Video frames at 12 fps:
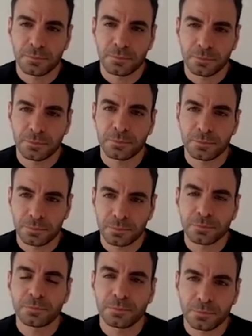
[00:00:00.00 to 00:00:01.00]

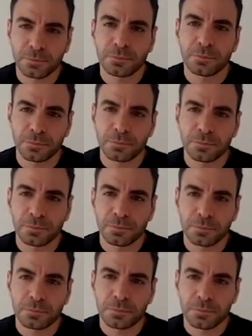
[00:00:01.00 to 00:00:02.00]

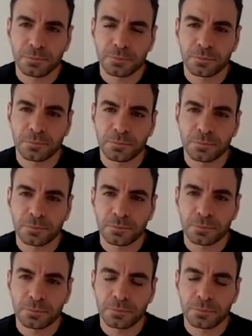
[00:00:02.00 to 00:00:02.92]
No words are spoken by the person on screen.